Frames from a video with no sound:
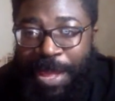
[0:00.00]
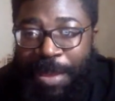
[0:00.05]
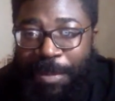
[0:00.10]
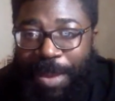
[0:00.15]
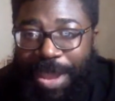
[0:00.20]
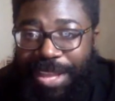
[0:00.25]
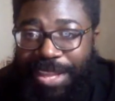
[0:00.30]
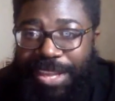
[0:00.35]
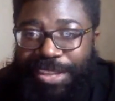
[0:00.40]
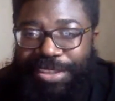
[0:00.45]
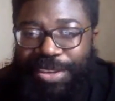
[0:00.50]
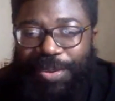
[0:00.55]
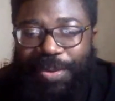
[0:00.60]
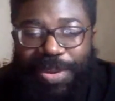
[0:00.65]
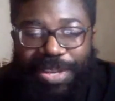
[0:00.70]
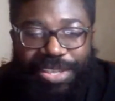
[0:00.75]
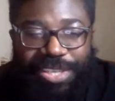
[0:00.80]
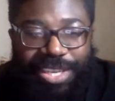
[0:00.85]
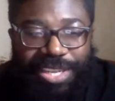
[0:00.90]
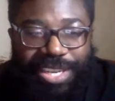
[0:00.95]
But in terms of the
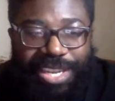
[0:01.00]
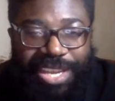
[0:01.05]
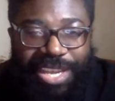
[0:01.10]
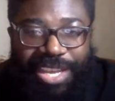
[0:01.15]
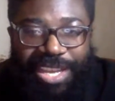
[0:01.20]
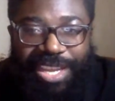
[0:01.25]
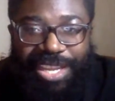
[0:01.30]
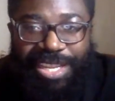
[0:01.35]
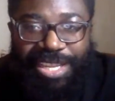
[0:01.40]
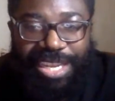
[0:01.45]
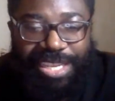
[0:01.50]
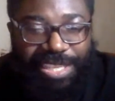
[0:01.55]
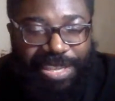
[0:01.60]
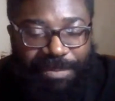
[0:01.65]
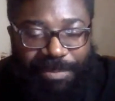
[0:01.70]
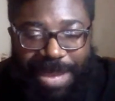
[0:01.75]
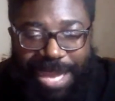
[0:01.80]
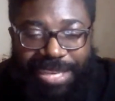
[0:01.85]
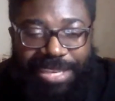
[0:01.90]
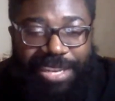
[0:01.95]
question, does it
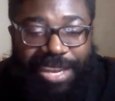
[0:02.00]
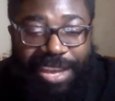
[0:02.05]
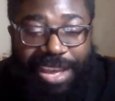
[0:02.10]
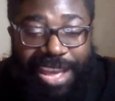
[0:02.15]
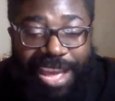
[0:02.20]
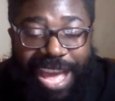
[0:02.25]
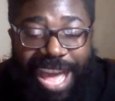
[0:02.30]
matter?